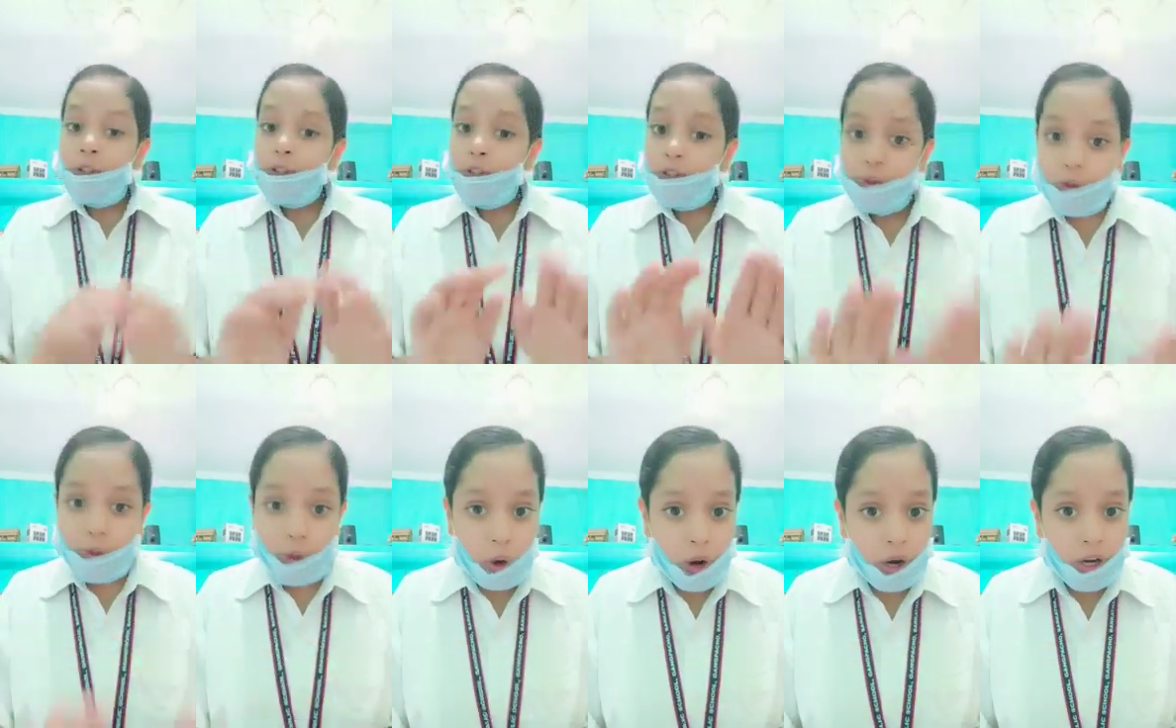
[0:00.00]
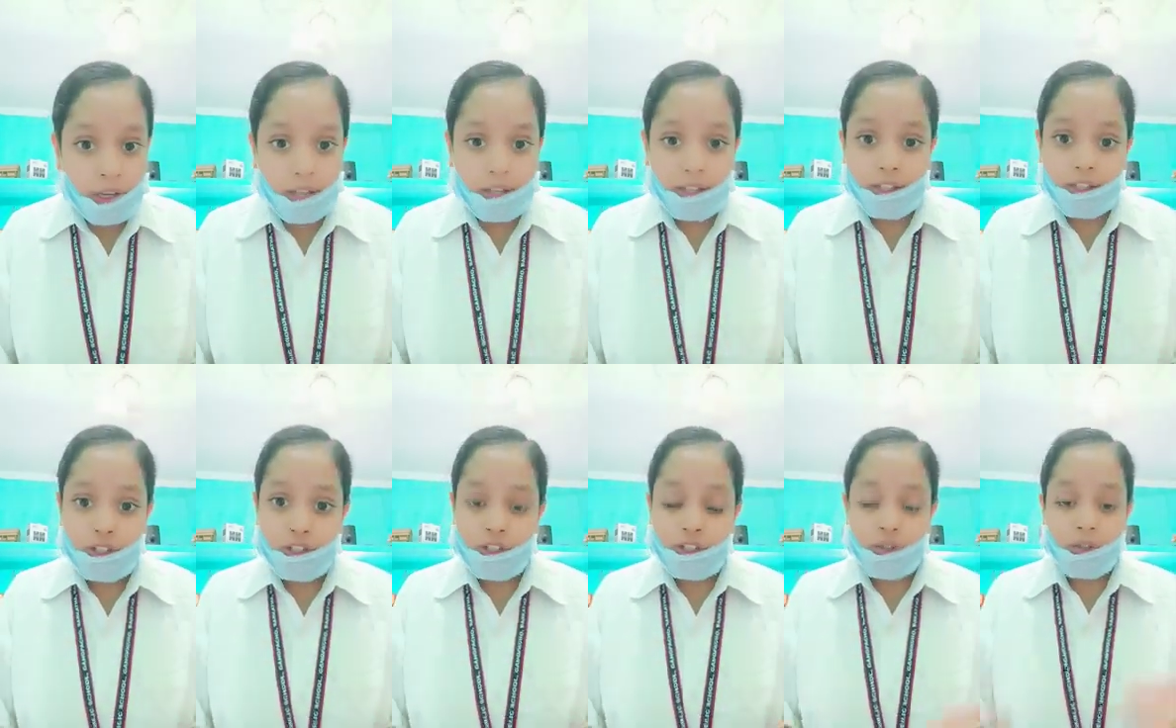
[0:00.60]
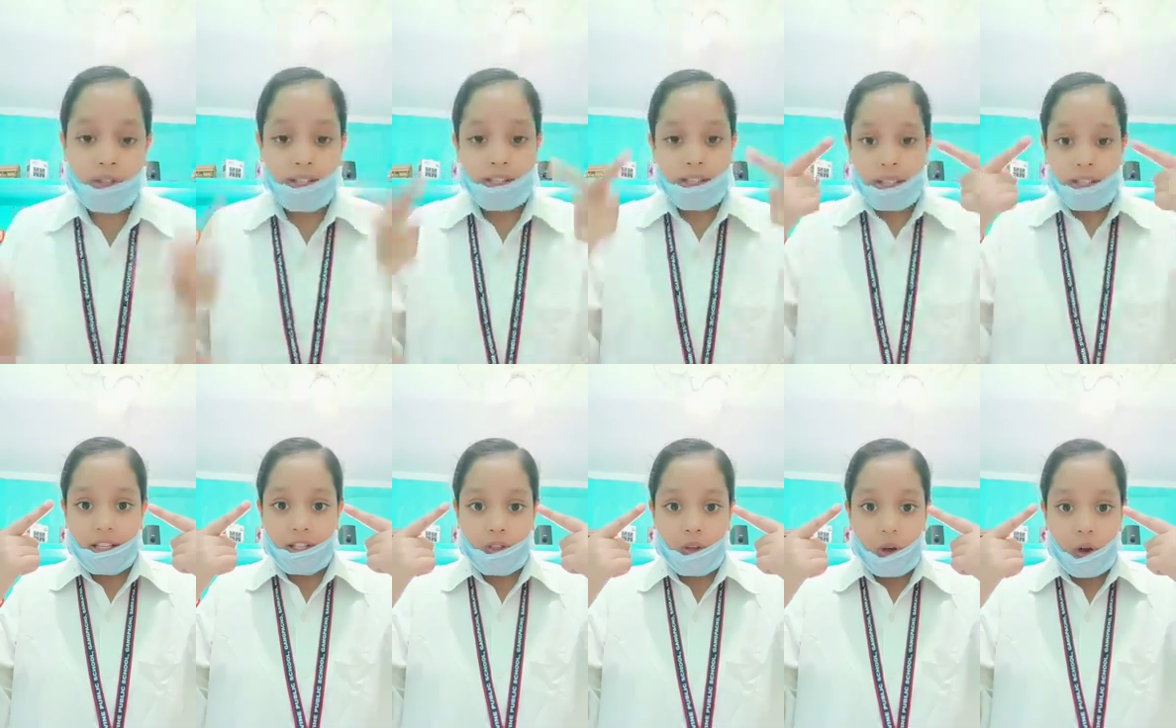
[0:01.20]
Do not touch your
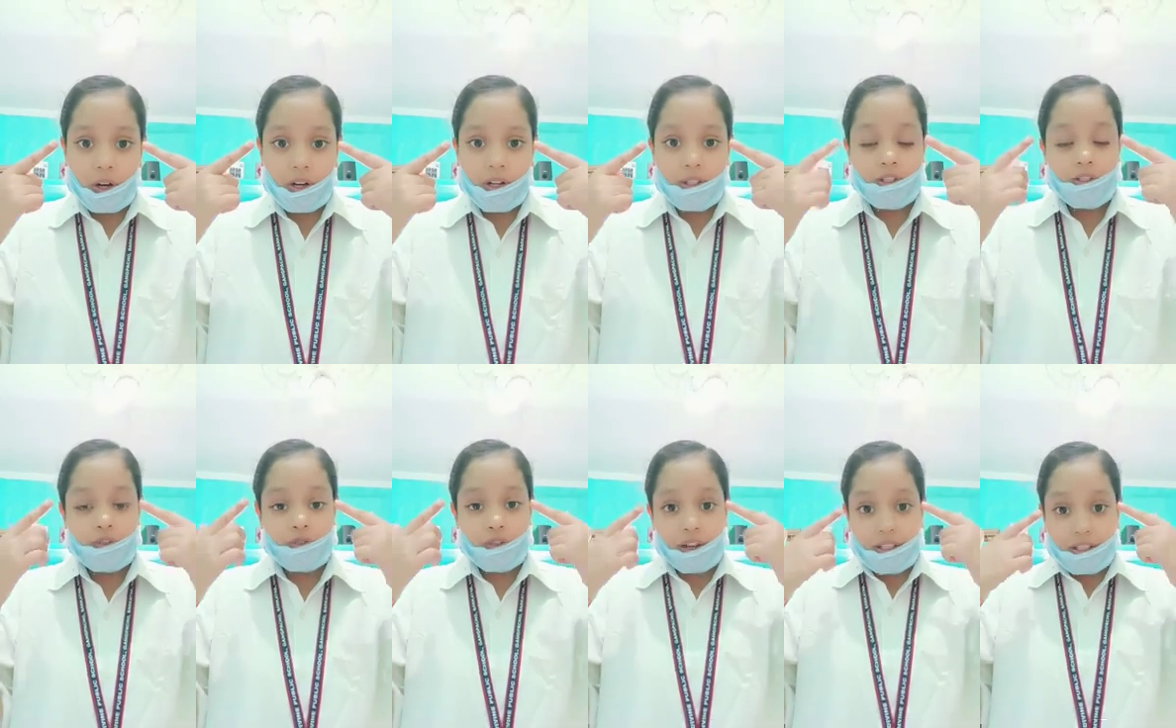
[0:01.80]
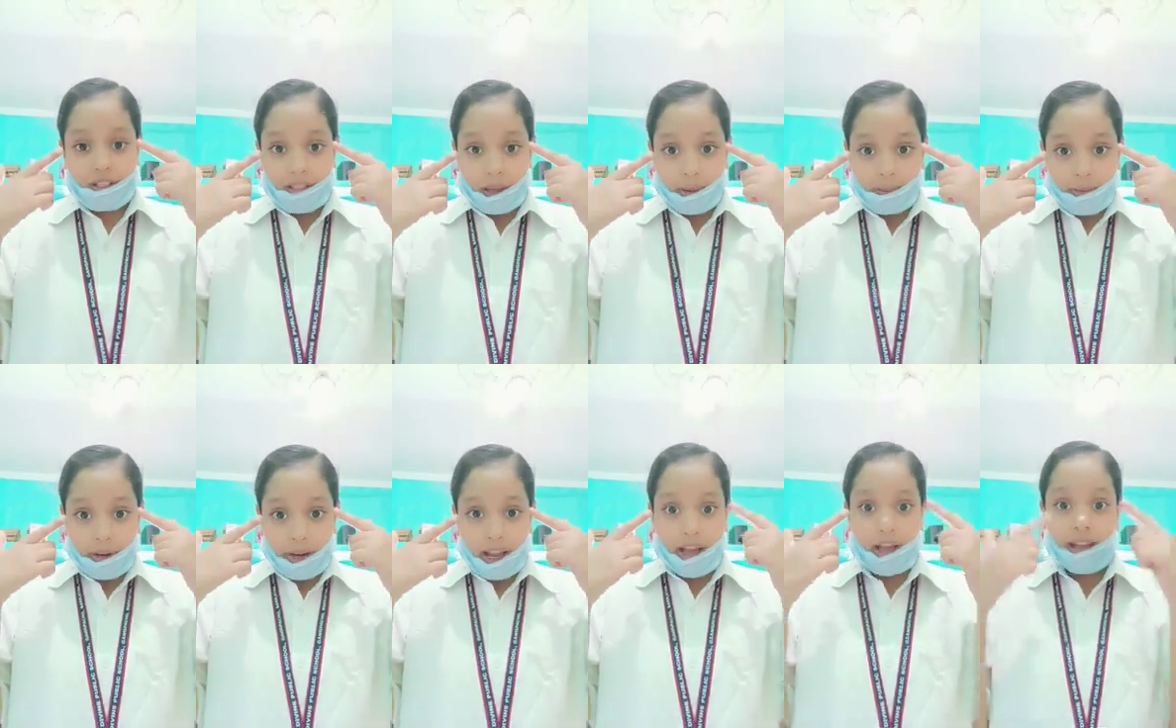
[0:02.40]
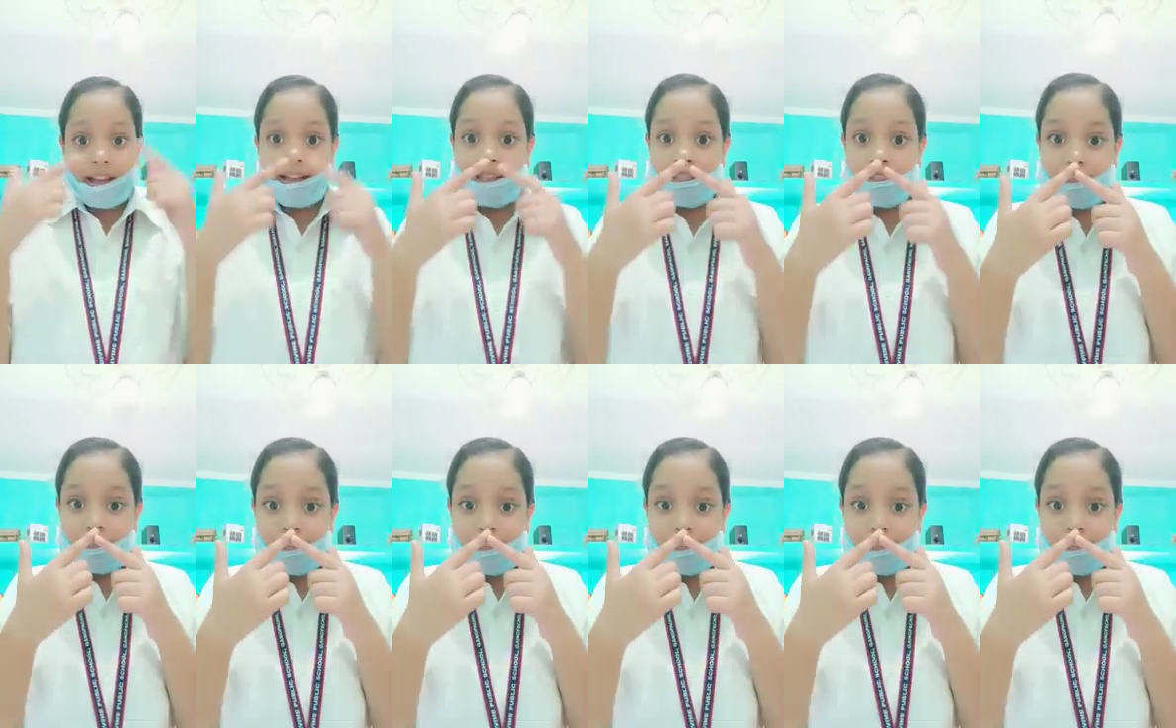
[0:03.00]
sense organs, for example, eyes,